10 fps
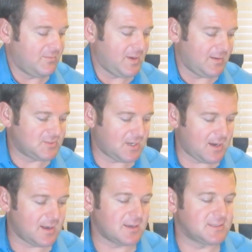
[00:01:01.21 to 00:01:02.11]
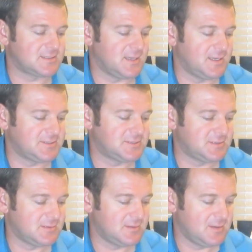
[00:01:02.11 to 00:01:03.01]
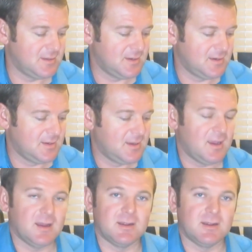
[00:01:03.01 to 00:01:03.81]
but I'm trying not to touch a